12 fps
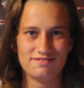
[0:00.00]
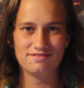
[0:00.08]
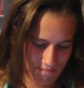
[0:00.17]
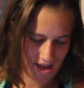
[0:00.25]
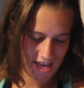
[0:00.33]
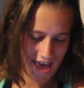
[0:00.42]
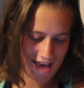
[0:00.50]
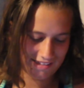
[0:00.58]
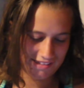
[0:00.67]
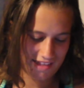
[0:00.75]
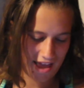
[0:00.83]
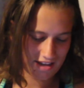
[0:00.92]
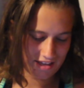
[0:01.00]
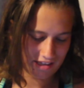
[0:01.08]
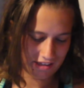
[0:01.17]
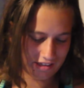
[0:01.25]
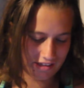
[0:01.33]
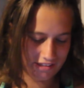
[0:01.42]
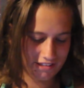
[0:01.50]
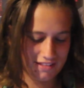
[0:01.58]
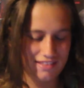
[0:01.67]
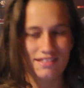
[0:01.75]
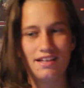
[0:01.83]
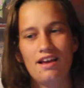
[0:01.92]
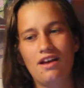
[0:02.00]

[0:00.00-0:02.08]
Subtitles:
My aesthetic is,